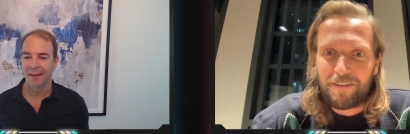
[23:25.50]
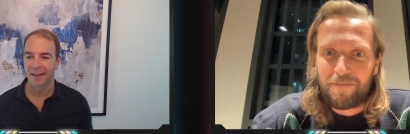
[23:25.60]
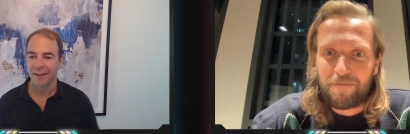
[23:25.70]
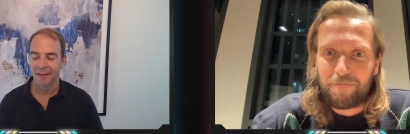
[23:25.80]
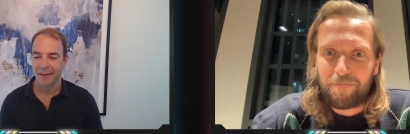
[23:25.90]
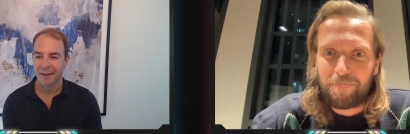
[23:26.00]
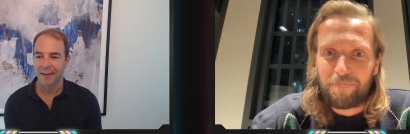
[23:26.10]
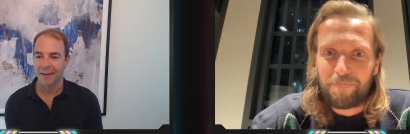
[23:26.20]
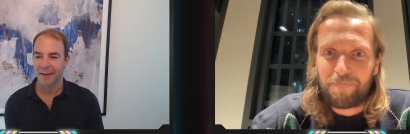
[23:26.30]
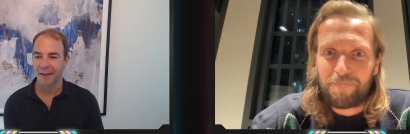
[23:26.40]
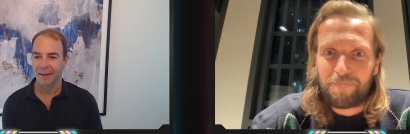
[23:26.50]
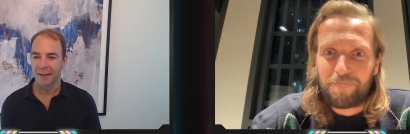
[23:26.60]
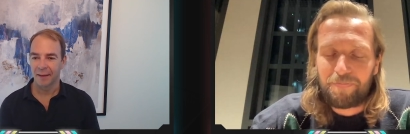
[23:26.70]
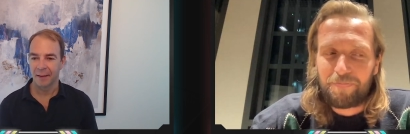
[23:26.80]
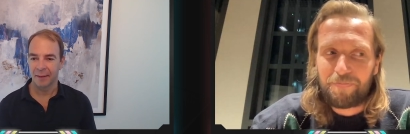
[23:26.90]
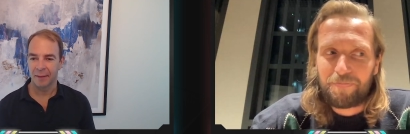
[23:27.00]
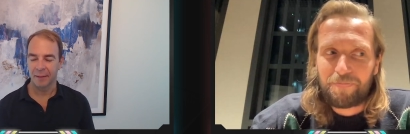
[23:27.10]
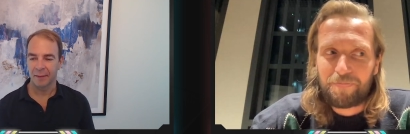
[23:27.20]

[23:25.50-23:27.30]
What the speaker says: (no one is talking)